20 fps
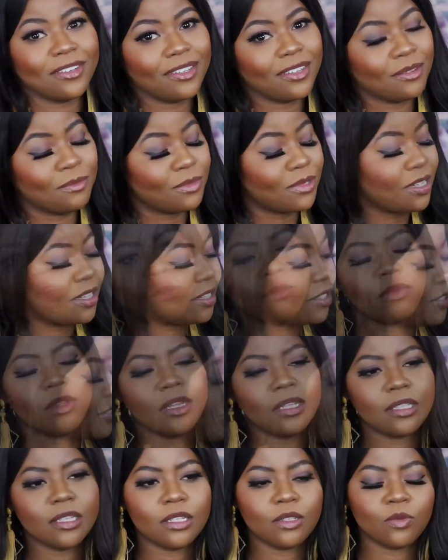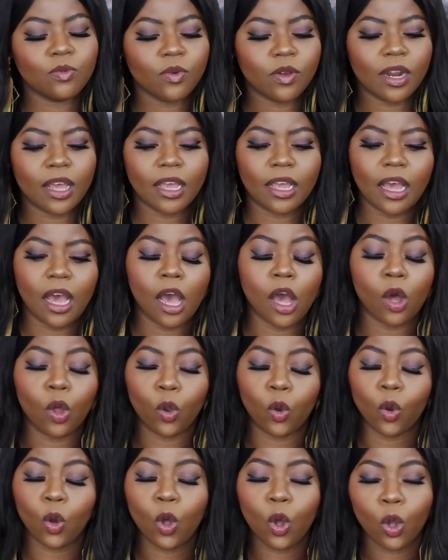I'm telling you. This is what I got a
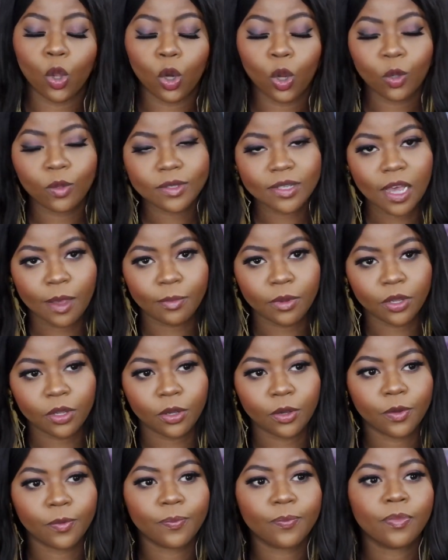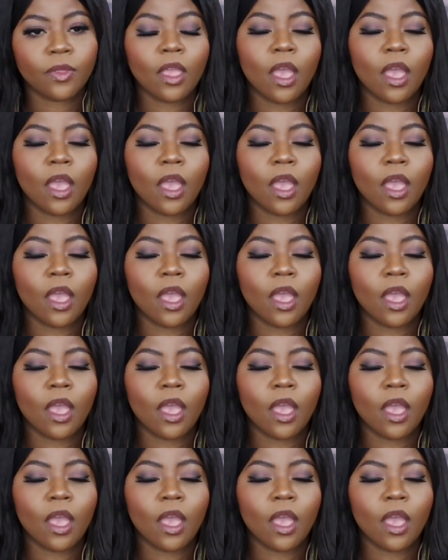long, long time ago.